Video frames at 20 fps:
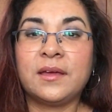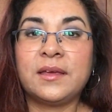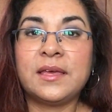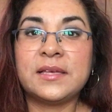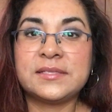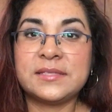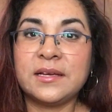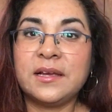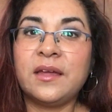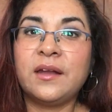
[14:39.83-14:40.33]

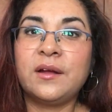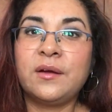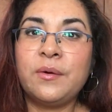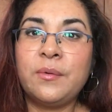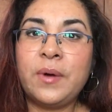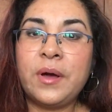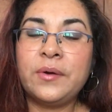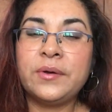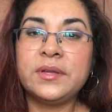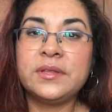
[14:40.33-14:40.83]
guess I gotta
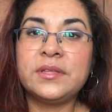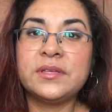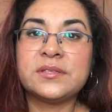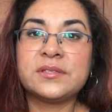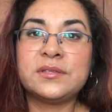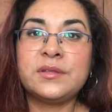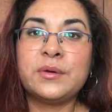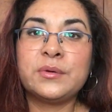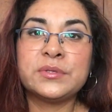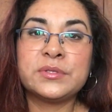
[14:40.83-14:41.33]
go out in
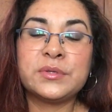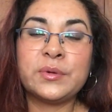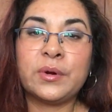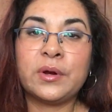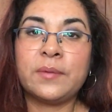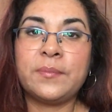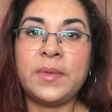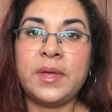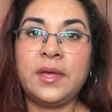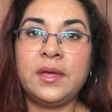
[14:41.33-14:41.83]
this
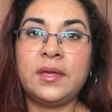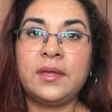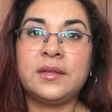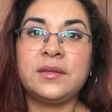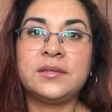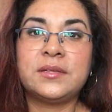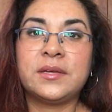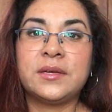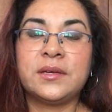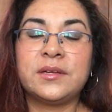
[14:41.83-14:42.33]
snowstorm
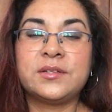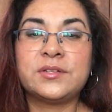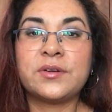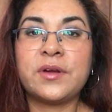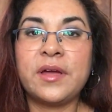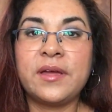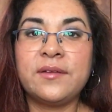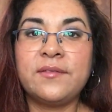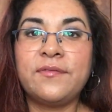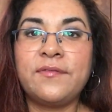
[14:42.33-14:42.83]
and uh,
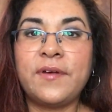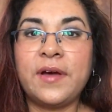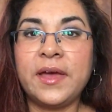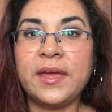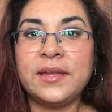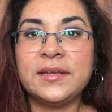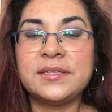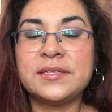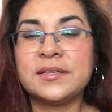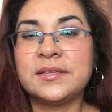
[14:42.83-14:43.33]
try and
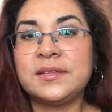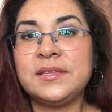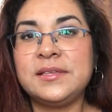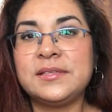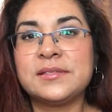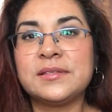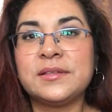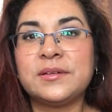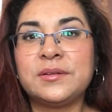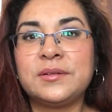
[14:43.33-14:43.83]
find
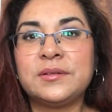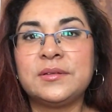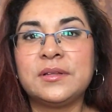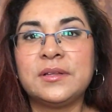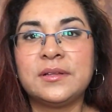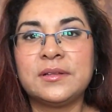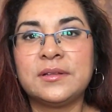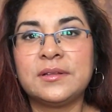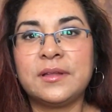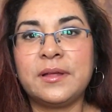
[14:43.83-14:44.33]
these
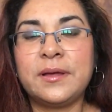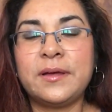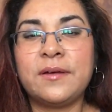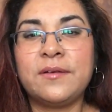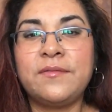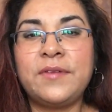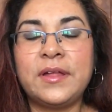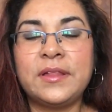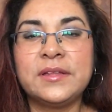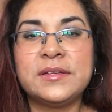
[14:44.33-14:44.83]
little uh,
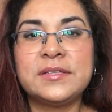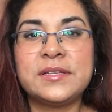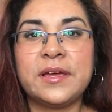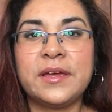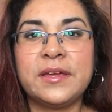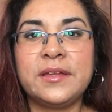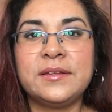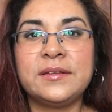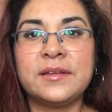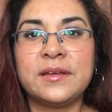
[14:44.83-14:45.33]

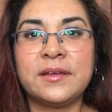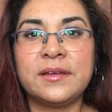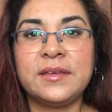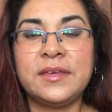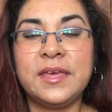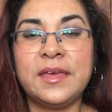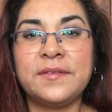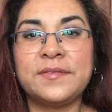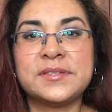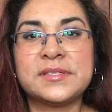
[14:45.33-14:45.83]
Valentine uh,
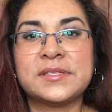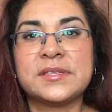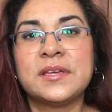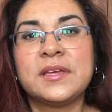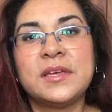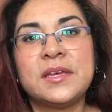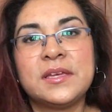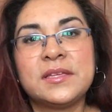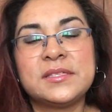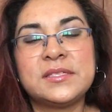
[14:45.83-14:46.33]
gifts
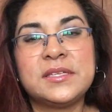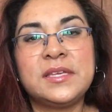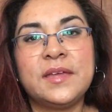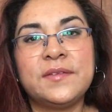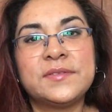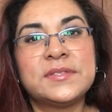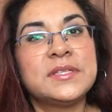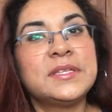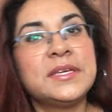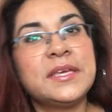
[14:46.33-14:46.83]
to
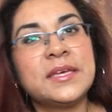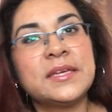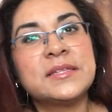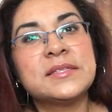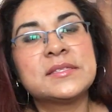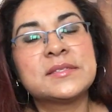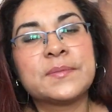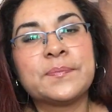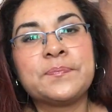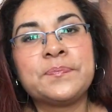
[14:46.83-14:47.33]
give to the
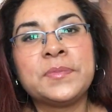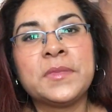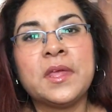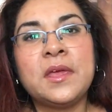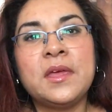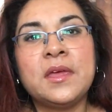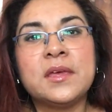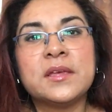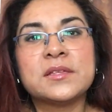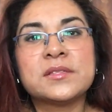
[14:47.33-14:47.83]
kids.
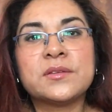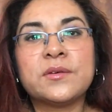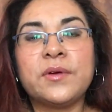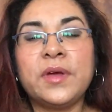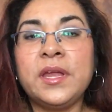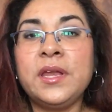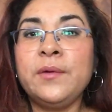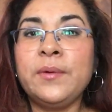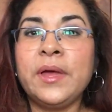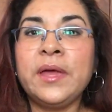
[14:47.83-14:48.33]

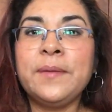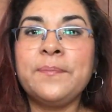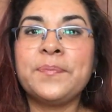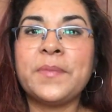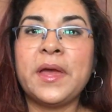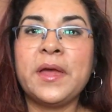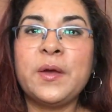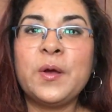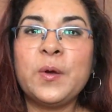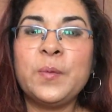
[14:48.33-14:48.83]
So anyway,
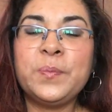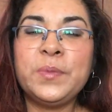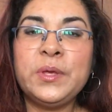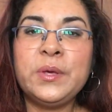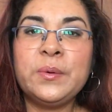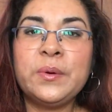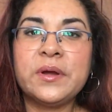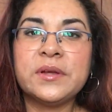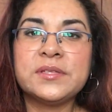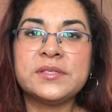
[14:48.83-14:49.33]
I hope
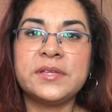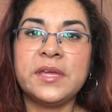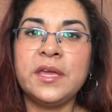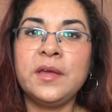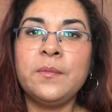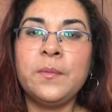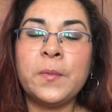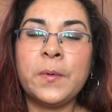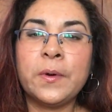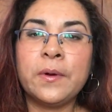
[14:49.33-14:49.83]
you are
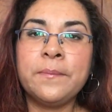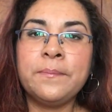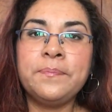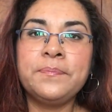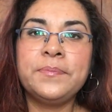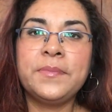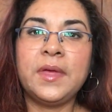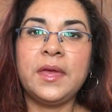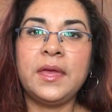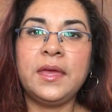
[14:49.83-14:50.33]
staying warm
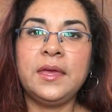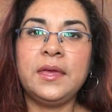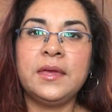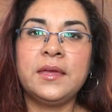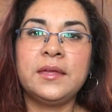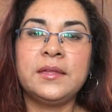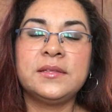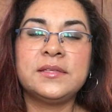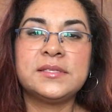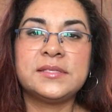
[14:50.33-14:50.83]

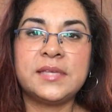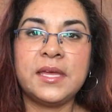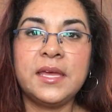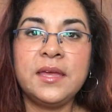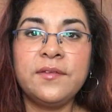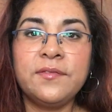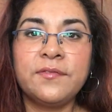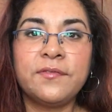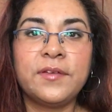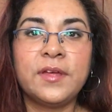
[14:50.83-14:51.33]
and
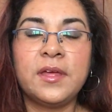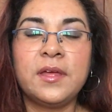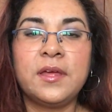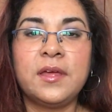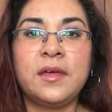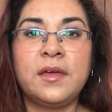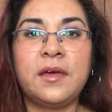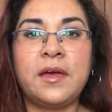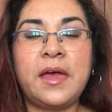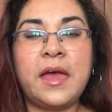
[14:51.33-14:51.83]
safe.
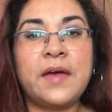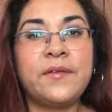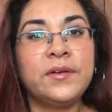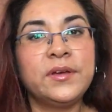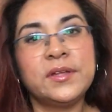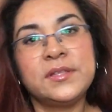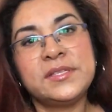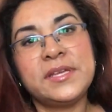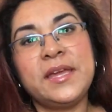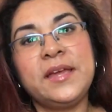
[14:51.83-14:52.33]
Have a
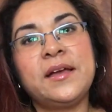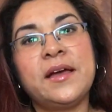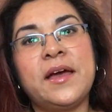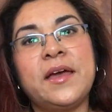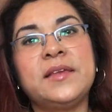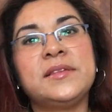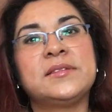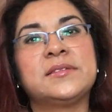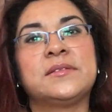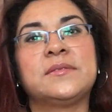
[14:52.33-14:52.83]
good day,
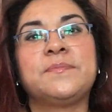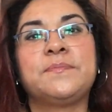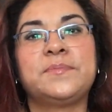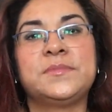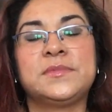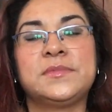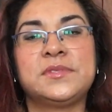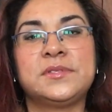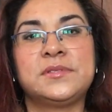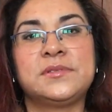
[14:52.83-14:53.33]
guys.
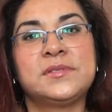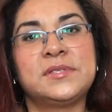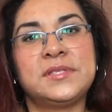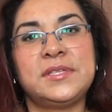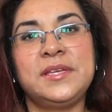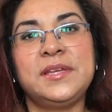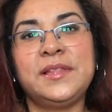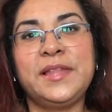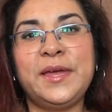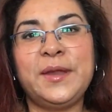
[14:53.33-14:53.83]

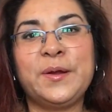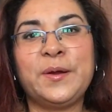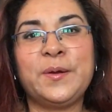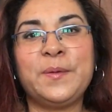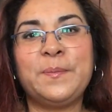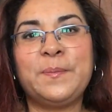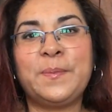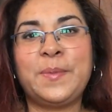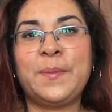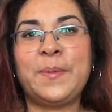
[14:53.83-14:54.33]
See you
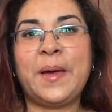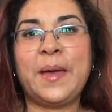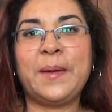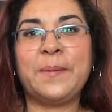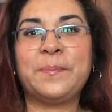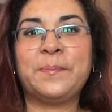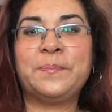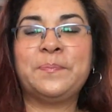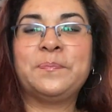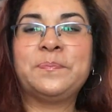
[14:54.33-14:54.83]
later.
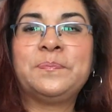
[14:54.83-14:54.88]
Bye-bye.